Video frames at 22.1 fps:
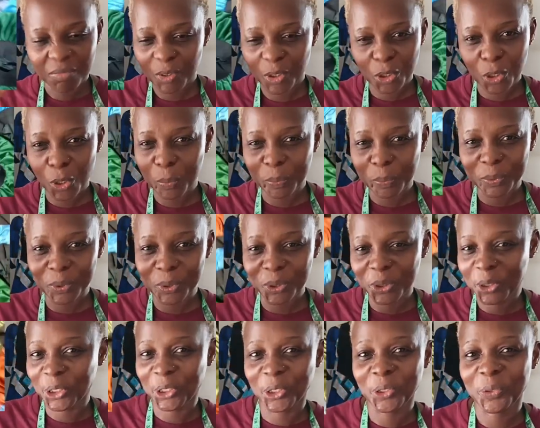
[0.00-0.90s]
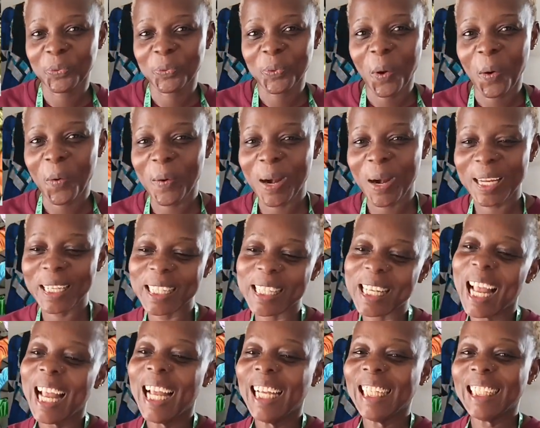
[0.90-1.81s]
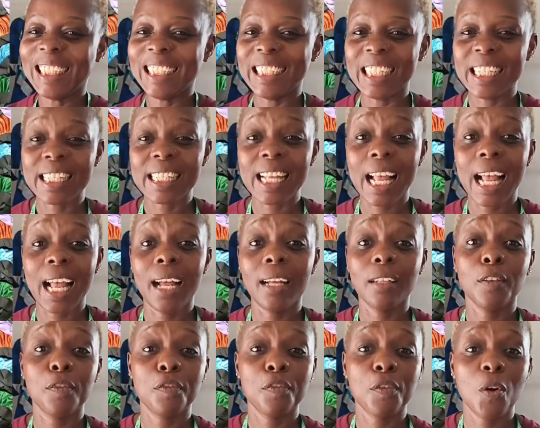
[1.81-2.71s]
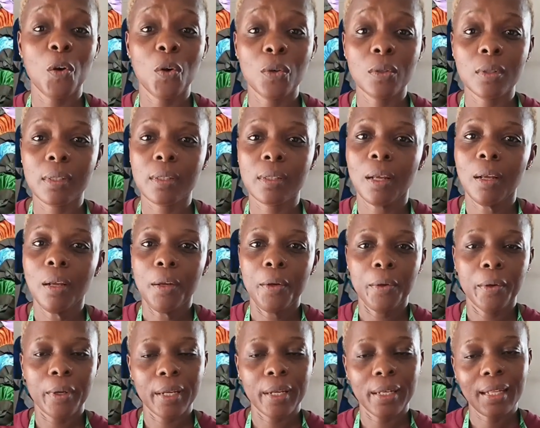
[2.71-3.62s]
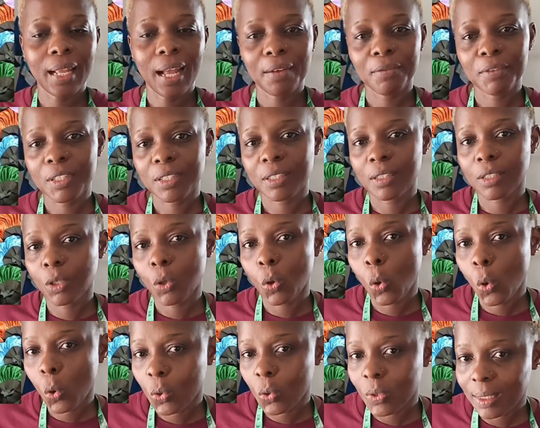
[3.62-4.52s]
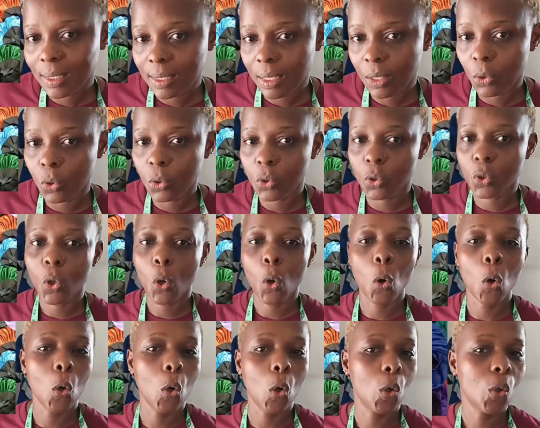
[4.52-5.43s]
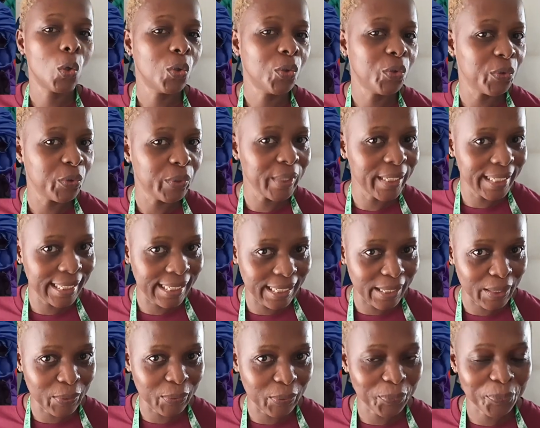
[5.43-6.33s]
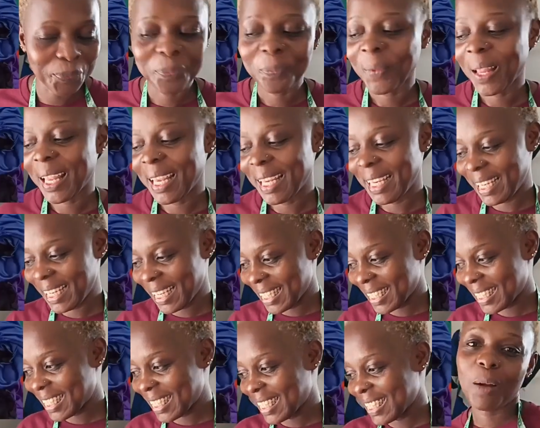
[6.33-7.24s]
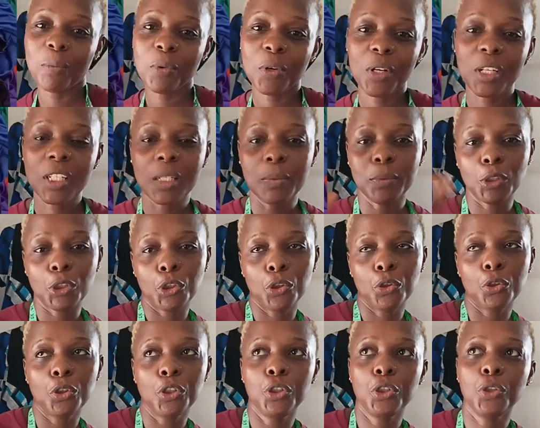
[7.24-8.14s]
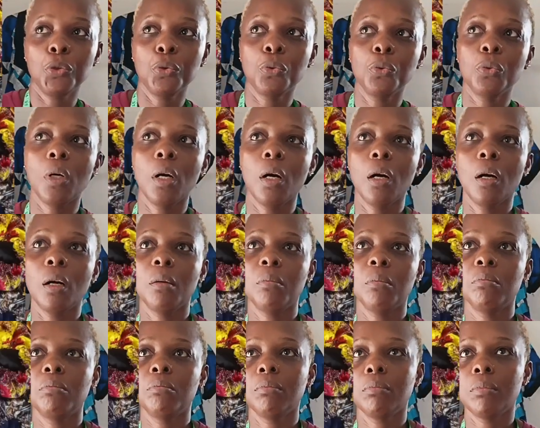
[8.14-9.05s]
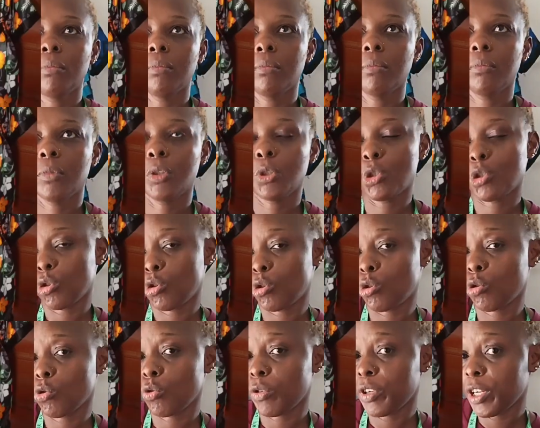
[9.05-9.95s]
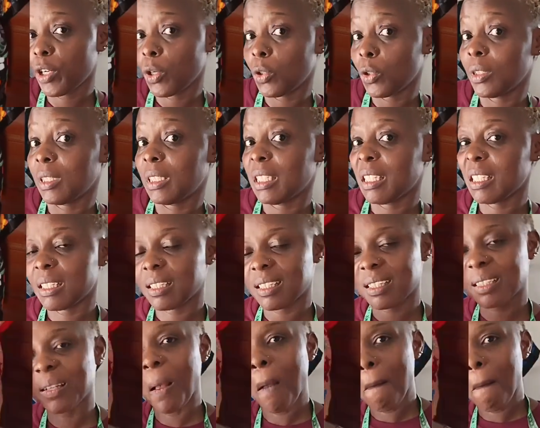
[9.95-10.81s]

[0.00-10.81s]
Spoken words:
top notch. All right, yes, and of course you can have it in wholesales or retail. Yes, I'm going to be showing you a tutorial on this